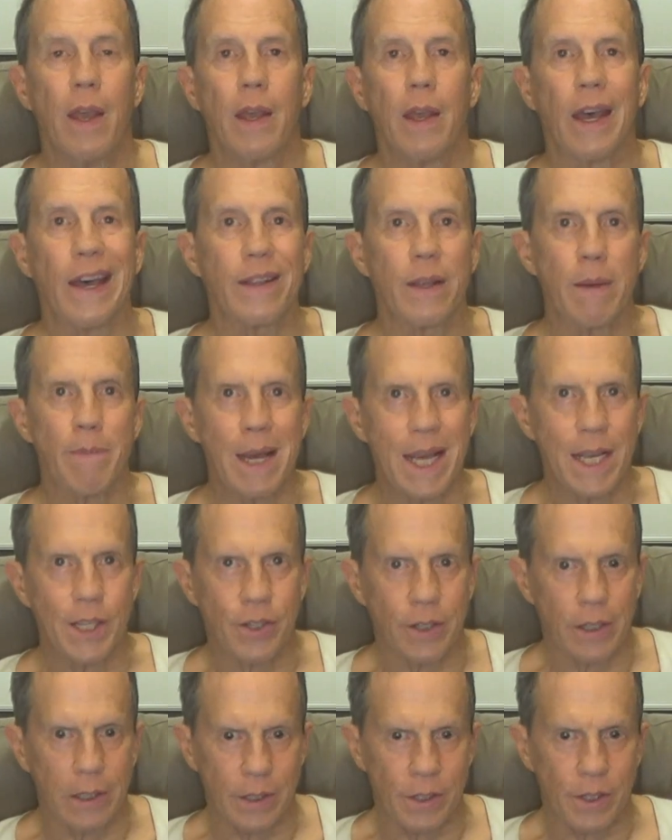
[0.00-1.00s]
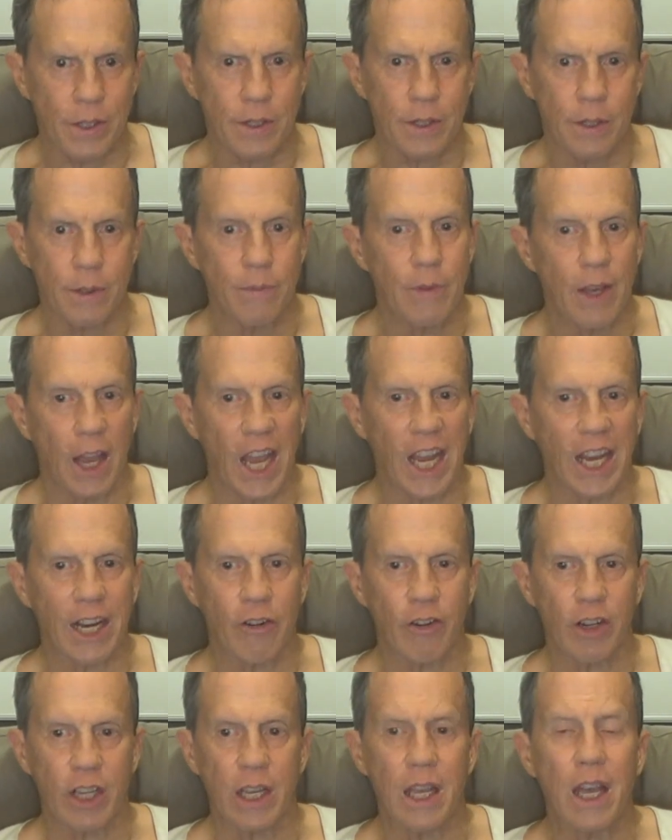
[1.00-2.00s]
and the Masculists,
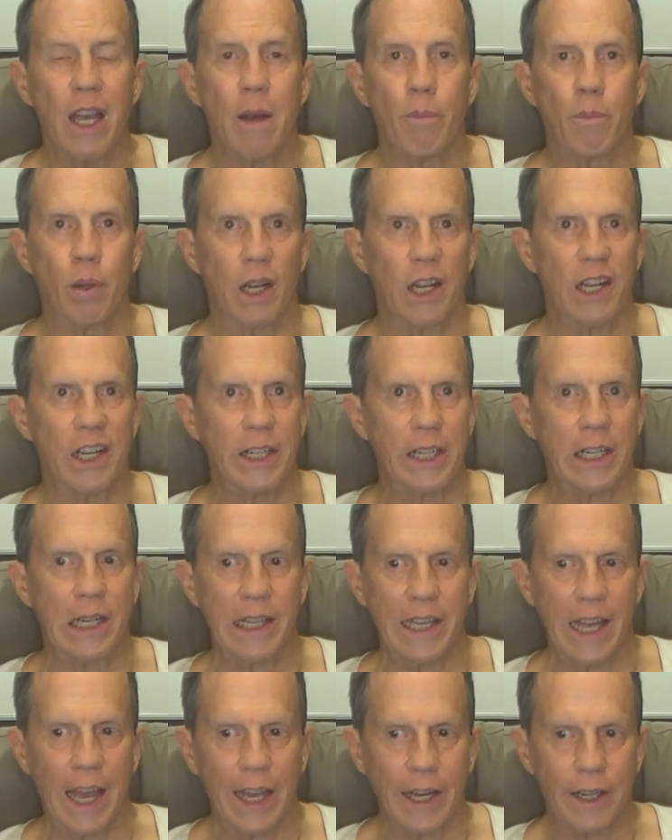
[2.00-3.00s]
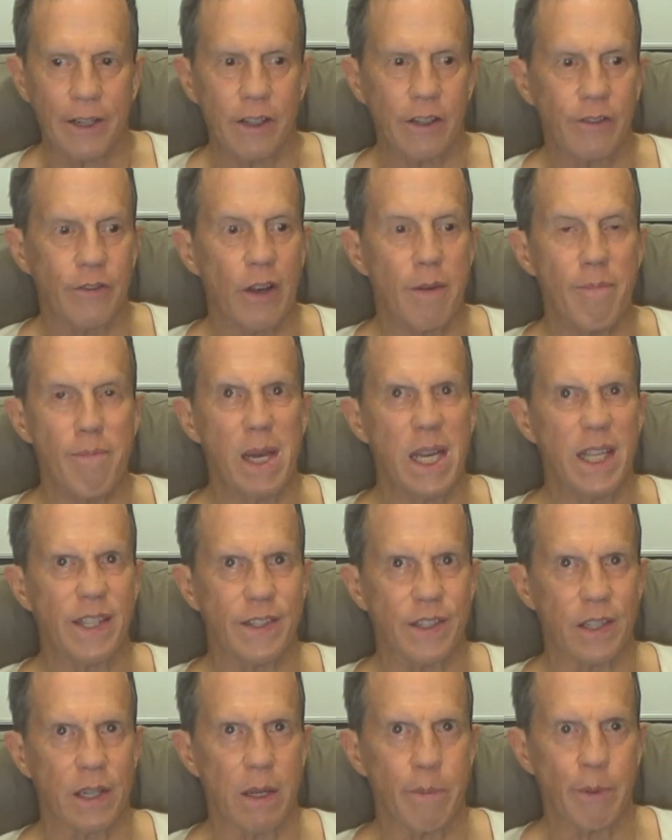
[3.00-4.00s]
angry, politically active
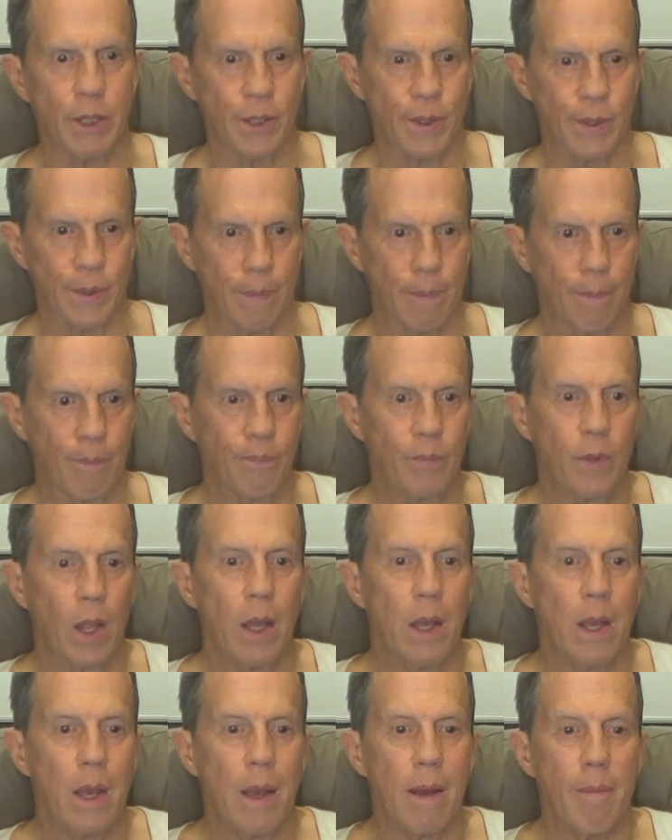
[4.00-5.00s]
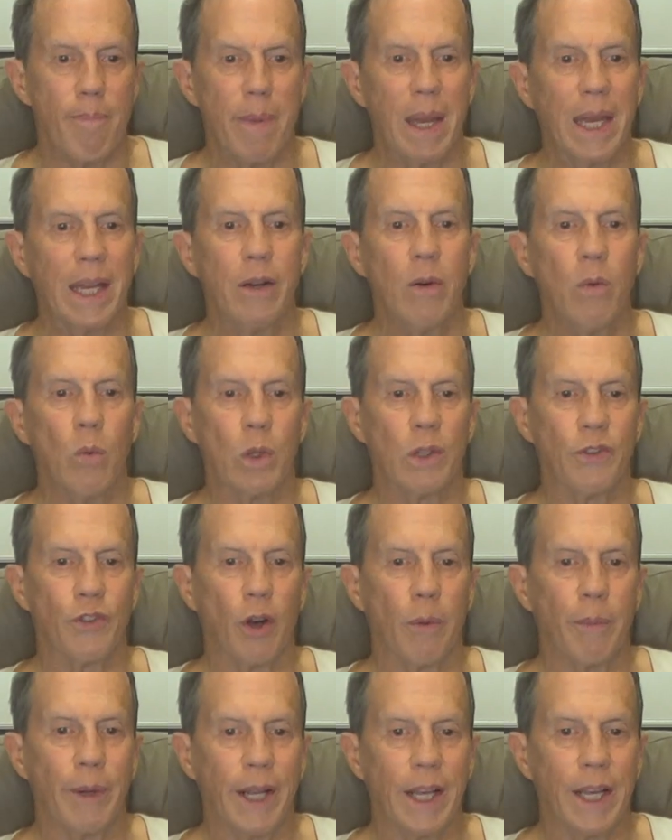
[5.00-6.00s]
men's libbers. Men will
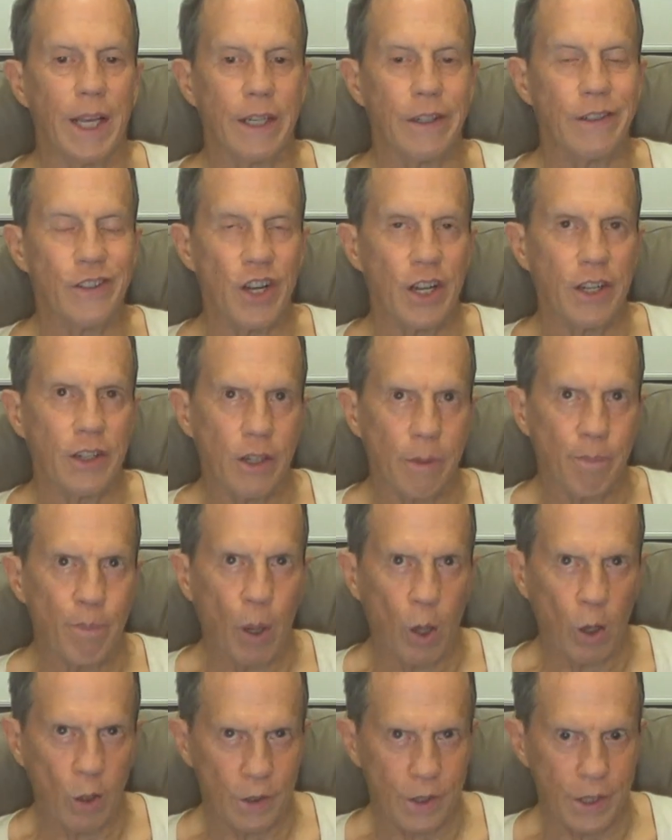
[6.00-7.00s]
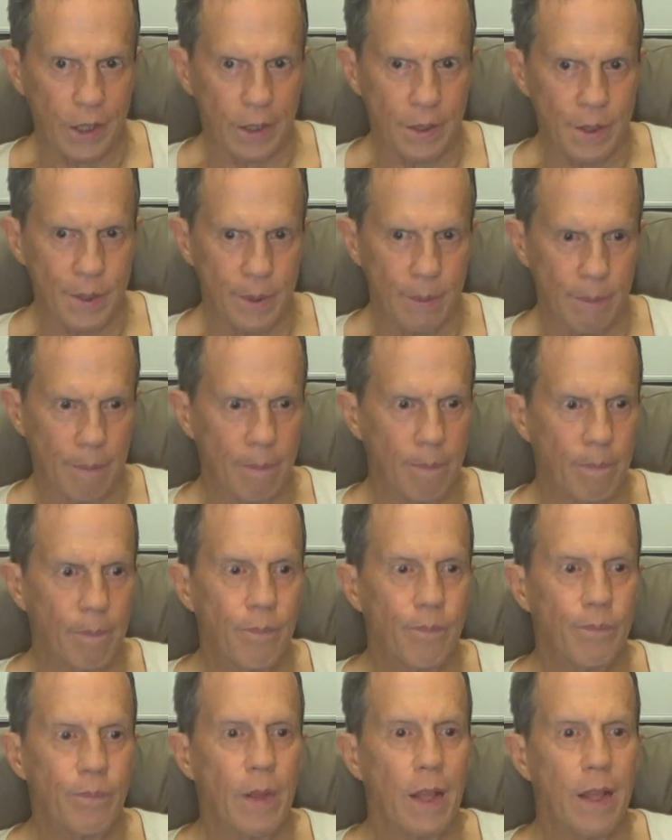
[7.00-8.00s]
dominate gender politics.
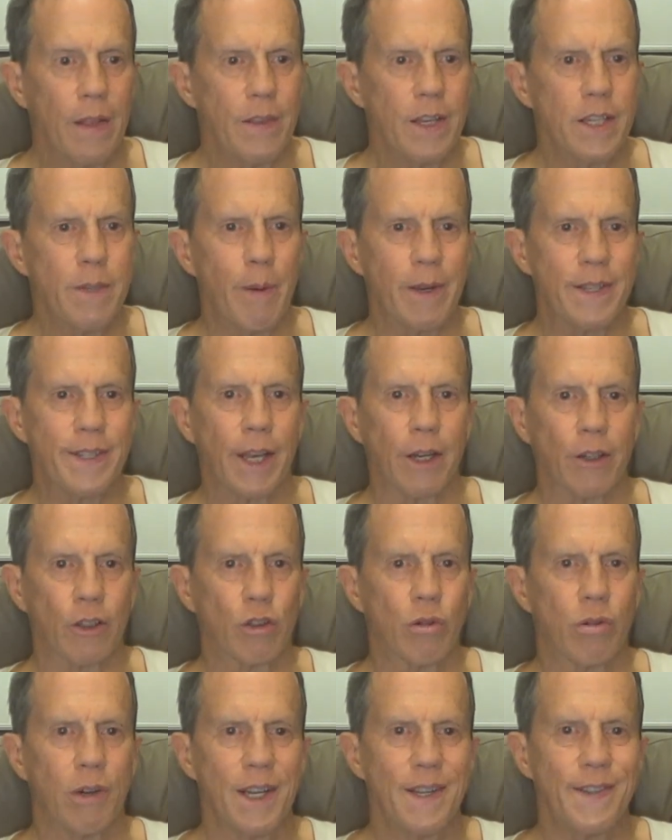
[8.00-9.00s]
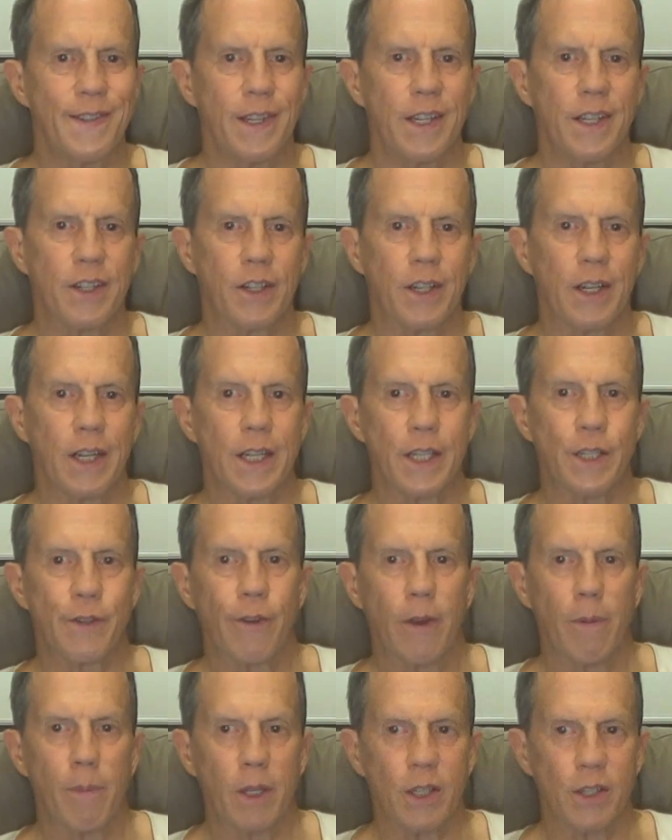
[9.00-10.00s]
This may sound crazy in today's
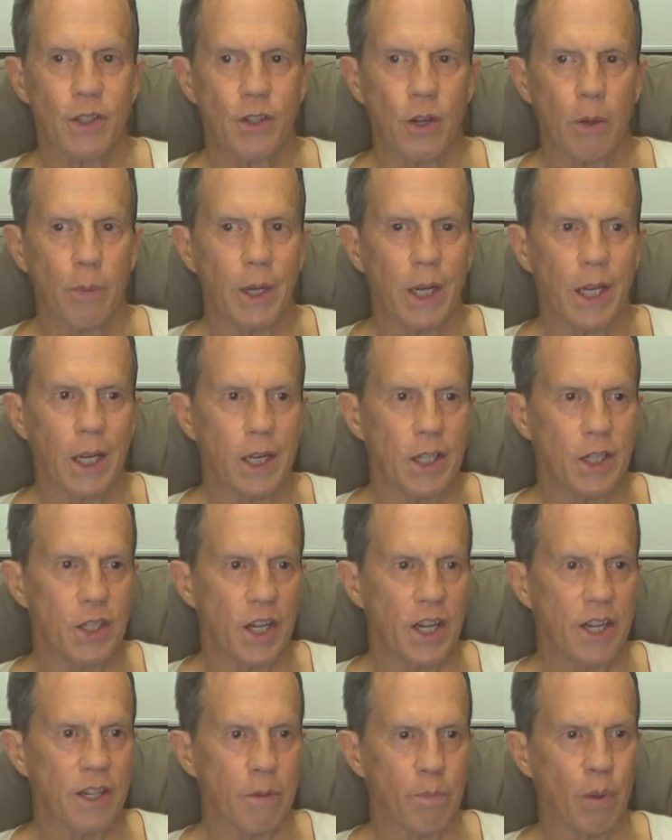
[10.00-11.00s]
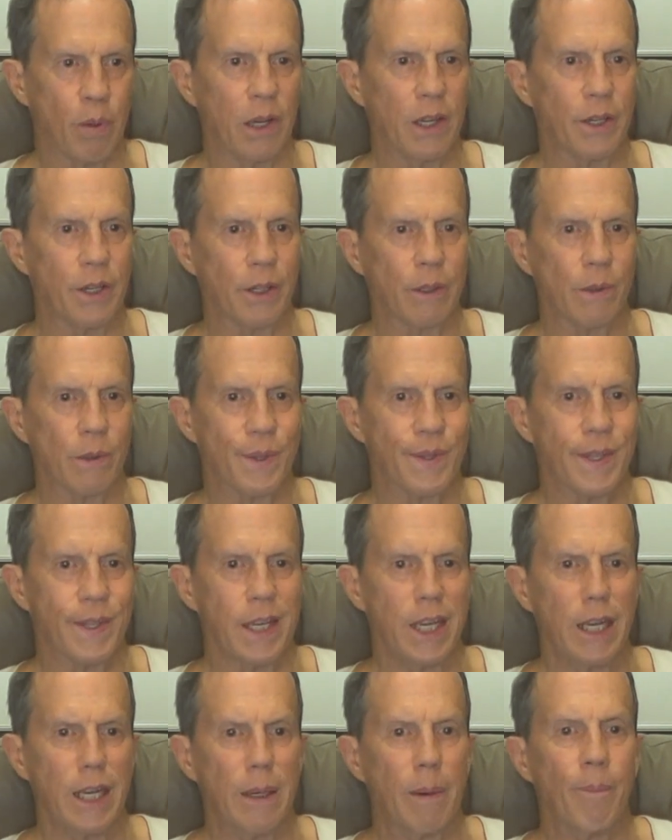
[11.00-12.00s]
feminist-dominated gender political
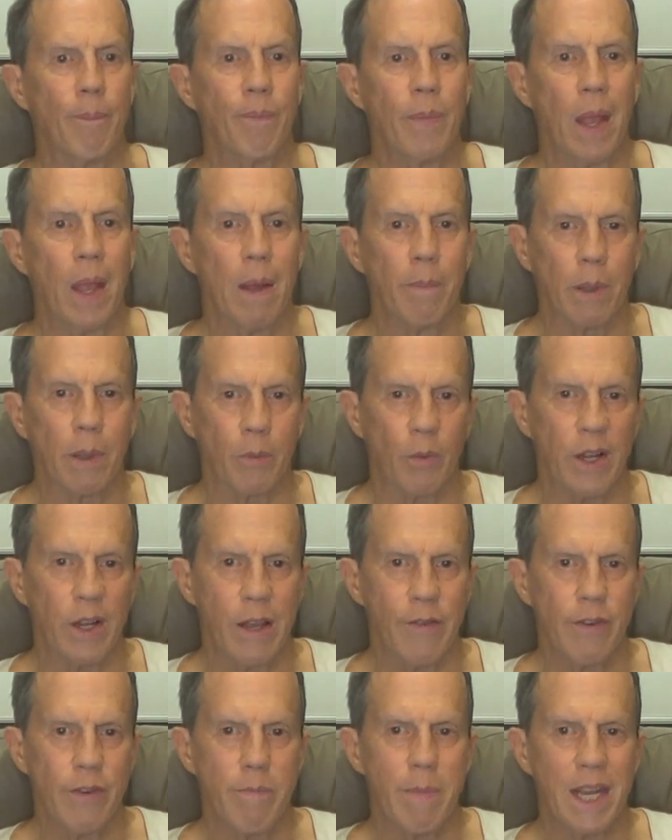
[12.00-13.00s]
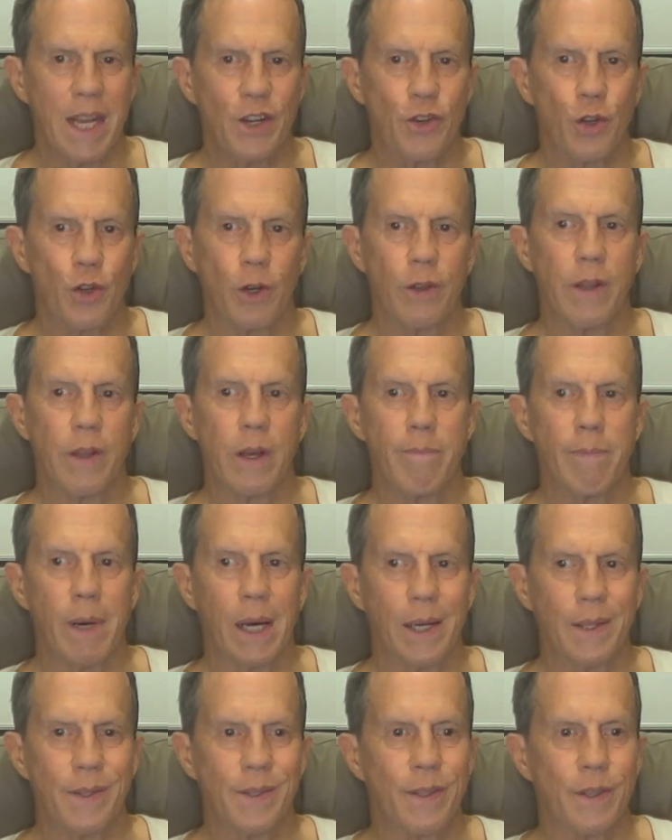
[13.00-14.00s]
scene, but whenever men turn their
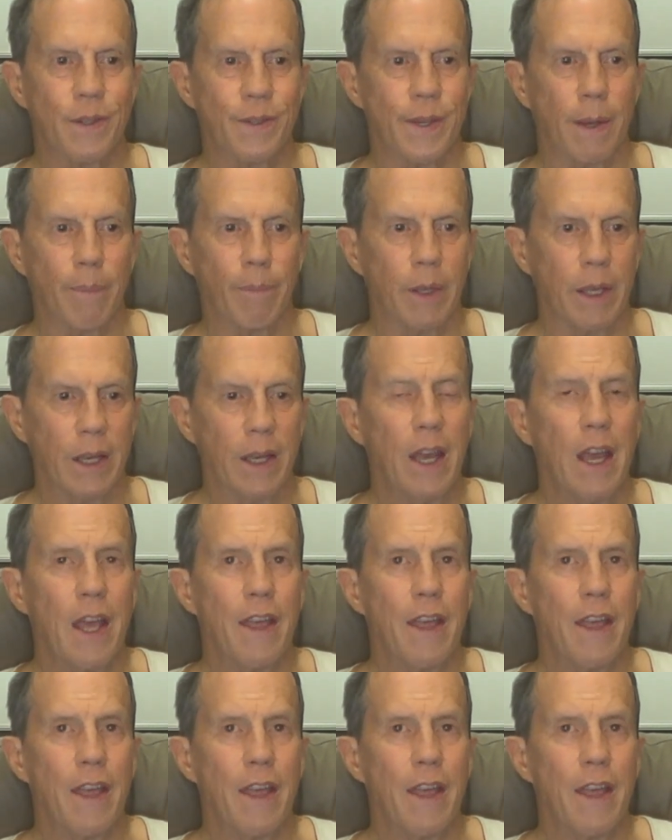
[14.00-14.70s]
minds to something,